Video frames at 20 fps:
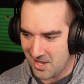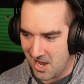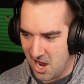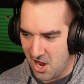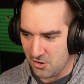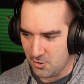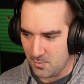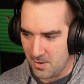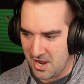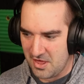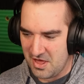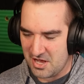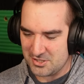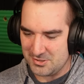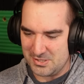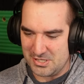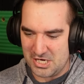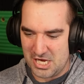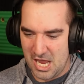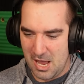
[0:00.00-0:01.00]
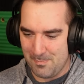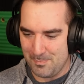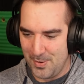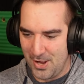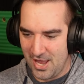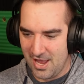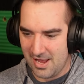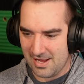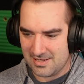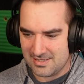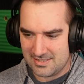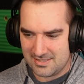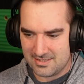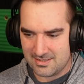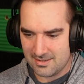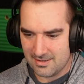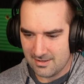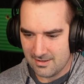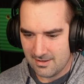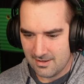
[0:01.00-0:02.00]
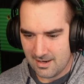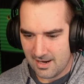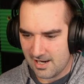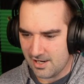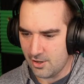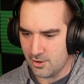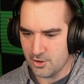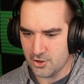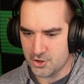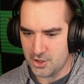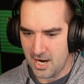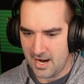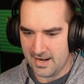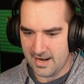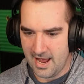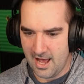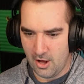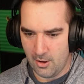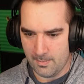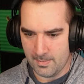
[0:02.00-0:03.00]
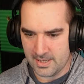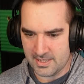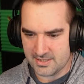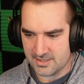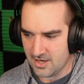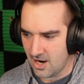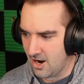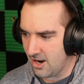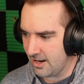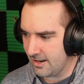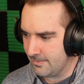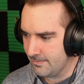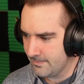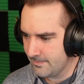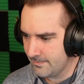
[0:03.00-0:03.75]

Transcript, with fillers: Either way, that's what you get, pigs. I know you're trying to help me. Sorry.